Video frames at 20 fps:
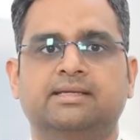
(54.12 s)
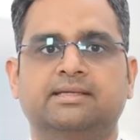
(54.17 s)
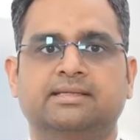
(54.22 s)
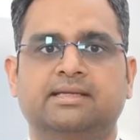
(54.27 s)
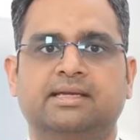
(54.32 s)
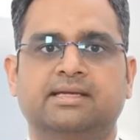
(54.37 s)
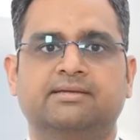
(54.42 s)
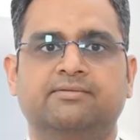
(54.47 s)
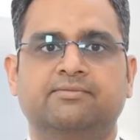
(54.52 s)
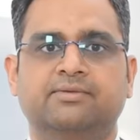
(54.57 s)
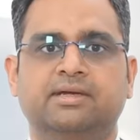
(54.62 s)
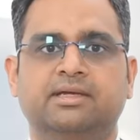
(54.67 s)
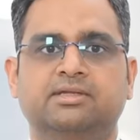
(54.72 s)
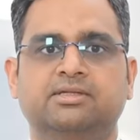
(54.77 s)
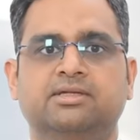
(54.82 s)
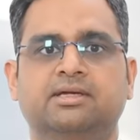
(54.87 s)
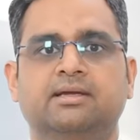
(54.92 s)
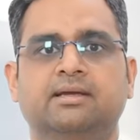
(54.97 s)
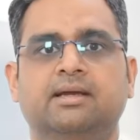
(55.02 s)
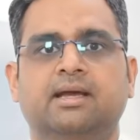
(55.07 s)
the
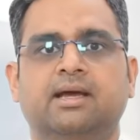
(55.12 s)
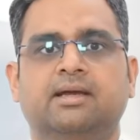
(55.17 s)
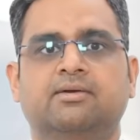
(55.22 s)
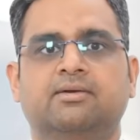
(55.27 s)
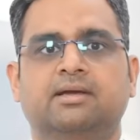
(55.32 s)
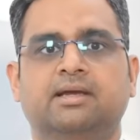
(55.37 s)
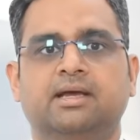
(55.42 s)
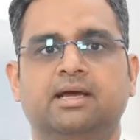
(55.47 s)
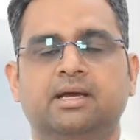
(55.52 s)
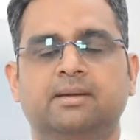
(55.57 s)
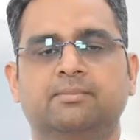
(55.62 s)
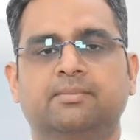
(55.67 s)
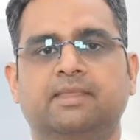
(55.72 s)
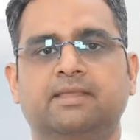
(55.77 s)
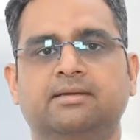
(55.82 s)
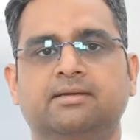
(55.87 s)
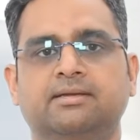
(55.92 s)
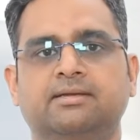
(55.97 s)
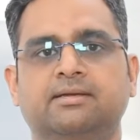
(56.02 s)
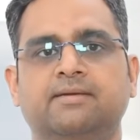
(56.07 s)
infection actually
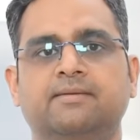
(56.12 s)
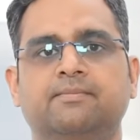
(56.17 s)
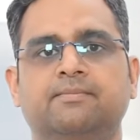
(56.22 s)
happens.